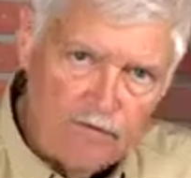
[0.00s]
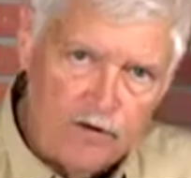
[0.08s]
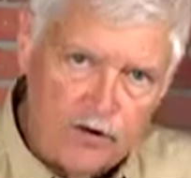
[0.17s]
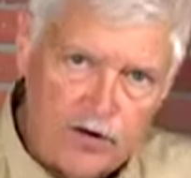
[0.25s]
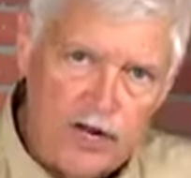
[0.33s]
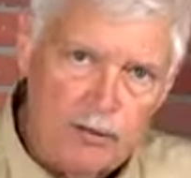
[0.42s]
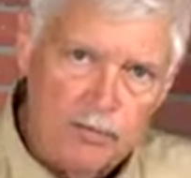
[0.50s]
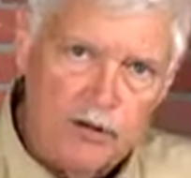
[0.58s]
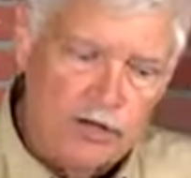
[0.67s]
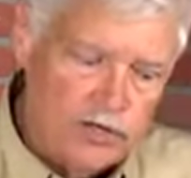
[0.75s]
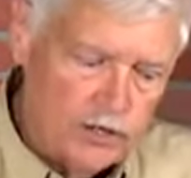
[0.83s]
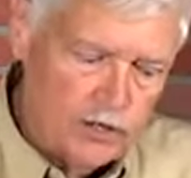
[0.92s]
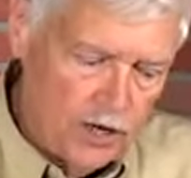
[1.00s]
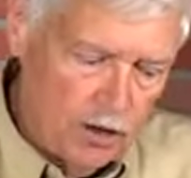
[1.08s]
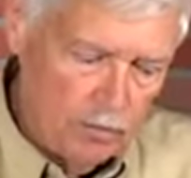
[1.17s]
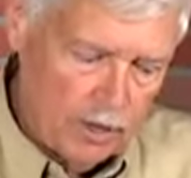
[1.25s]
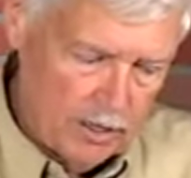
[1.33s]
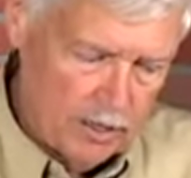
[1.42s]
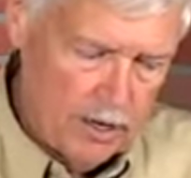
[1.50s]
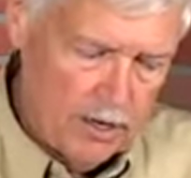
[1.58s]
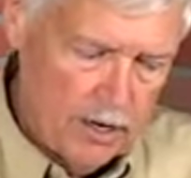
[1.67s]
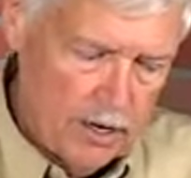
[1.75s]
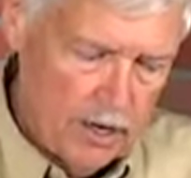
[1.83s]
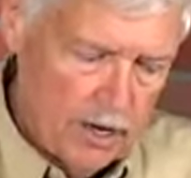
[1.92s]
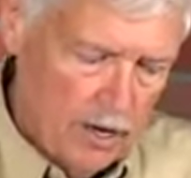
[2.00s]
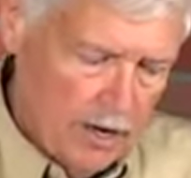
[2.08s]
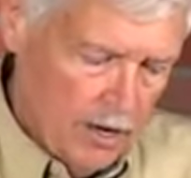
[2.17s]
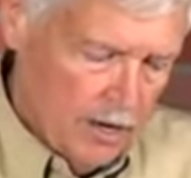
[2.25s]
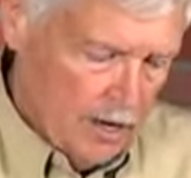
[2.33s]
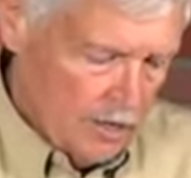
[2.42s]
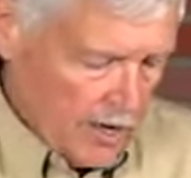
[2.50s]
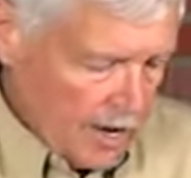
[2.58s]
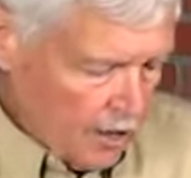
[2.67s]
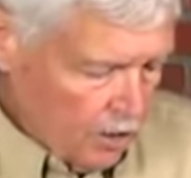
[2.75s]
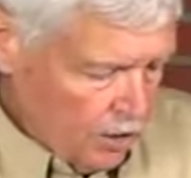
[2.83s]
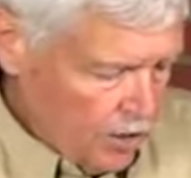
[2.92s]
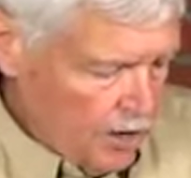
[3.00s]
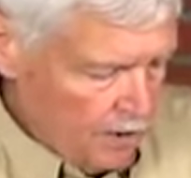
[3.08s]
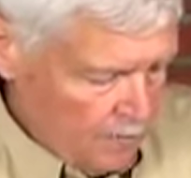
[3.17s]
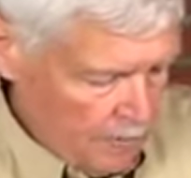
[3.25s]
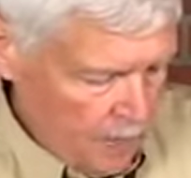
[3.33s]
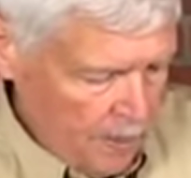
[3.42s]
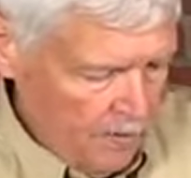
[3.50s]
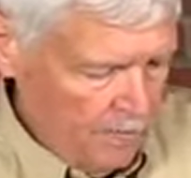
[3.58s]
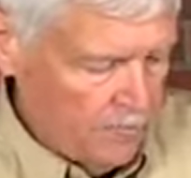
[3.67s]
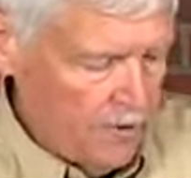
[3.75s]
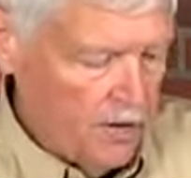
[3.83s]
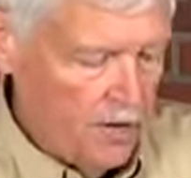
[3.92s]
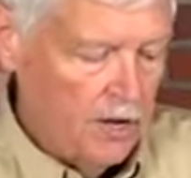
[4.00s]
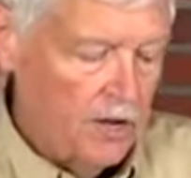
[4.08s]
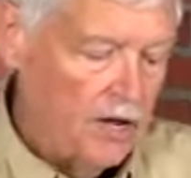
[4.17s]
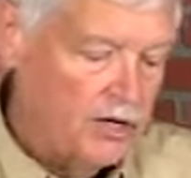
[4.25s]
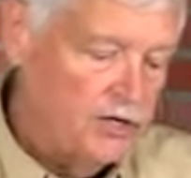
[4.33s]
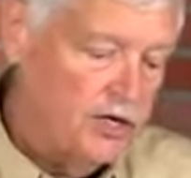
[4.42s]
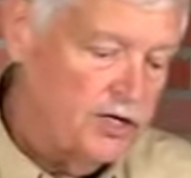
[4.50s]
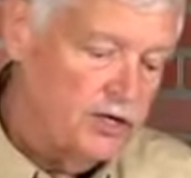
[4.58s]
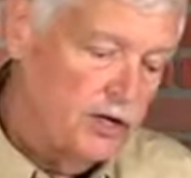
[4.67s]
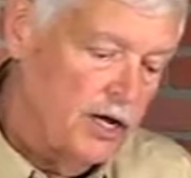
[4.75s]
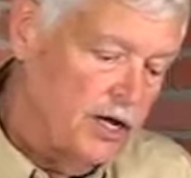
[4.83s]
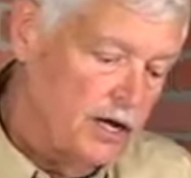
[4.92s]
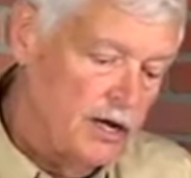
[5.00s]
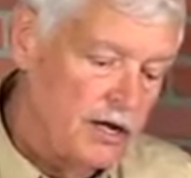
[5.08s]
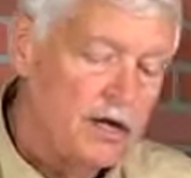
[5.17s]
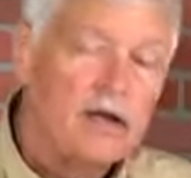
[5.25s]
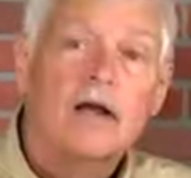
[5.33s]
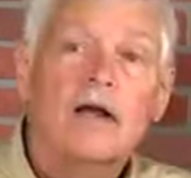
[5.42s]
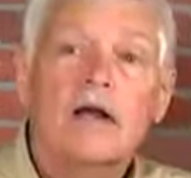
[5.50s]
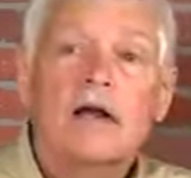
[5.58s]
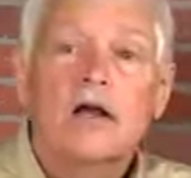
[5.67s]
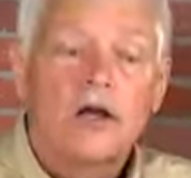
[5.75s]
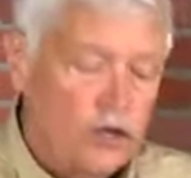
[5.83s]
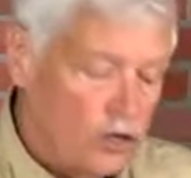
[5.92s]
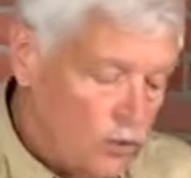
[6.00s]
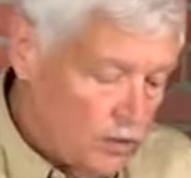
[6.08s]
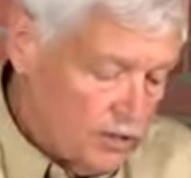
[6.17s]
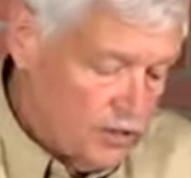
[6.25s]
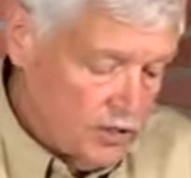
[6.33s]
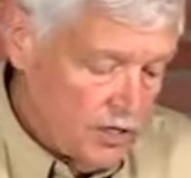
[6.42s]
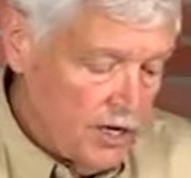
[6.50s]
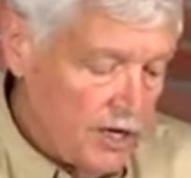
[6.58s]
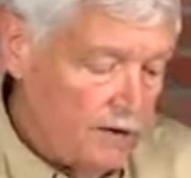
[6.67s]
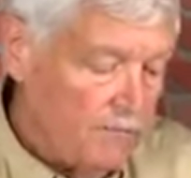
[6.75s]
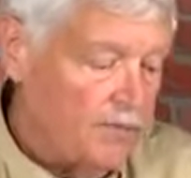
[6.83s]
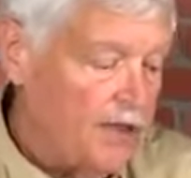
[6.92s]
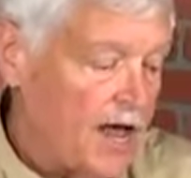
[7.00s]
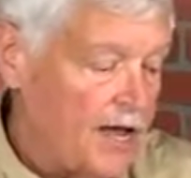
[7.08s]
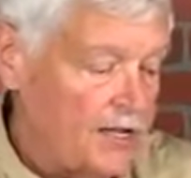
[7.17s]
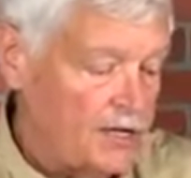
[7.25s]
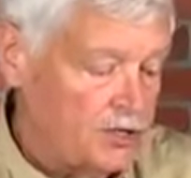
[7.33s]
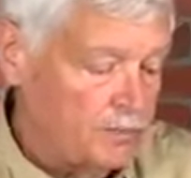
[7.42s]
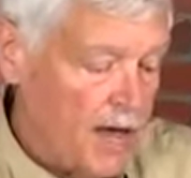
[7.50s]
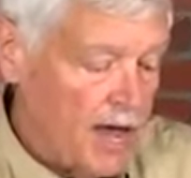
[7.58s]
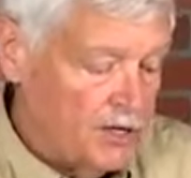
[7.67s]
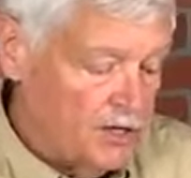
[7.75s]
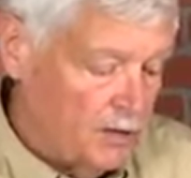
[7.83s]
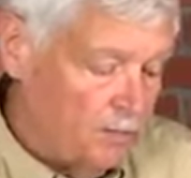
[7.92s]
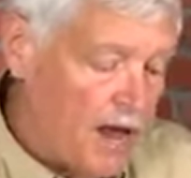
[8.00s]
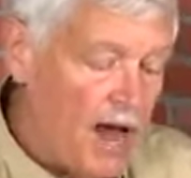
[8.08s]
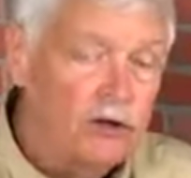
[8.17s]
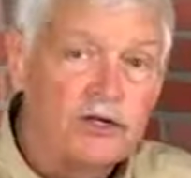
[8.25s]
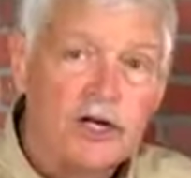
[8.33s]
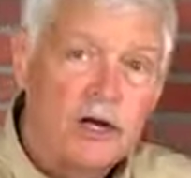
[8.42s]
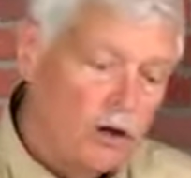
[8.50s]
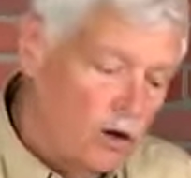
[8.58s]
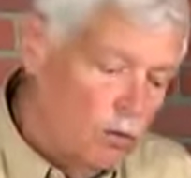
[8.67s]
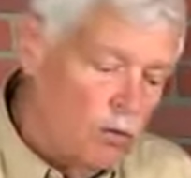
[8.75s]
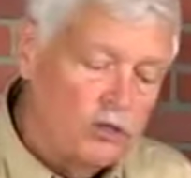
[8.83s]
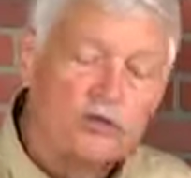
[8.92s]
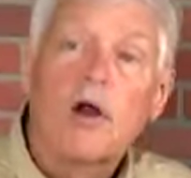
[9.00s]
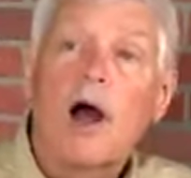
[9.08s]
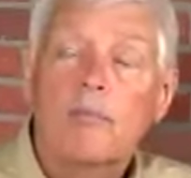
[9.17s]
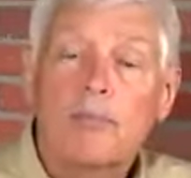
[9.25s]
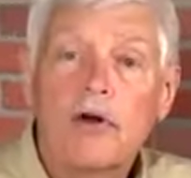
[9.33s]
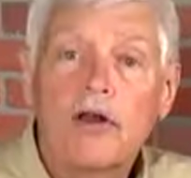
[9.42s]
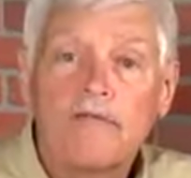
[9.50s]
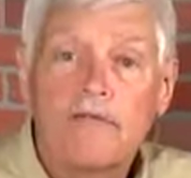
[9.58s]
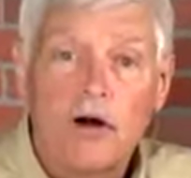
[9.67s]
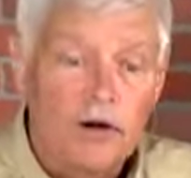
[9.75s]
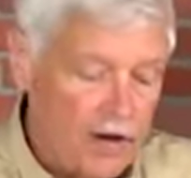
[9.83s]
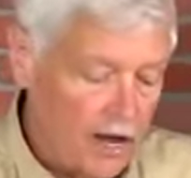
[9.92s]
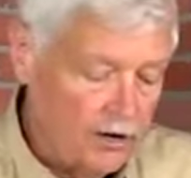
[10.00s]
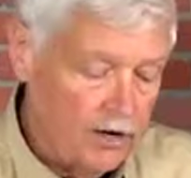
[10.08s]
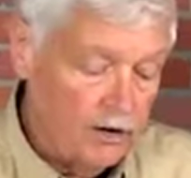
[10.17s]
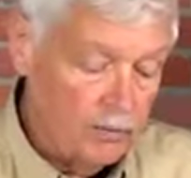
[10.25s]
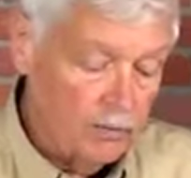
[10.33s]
for deep concealment. Now take a look here. Essentially, you can see that this magazine pouch will drop pretty far down in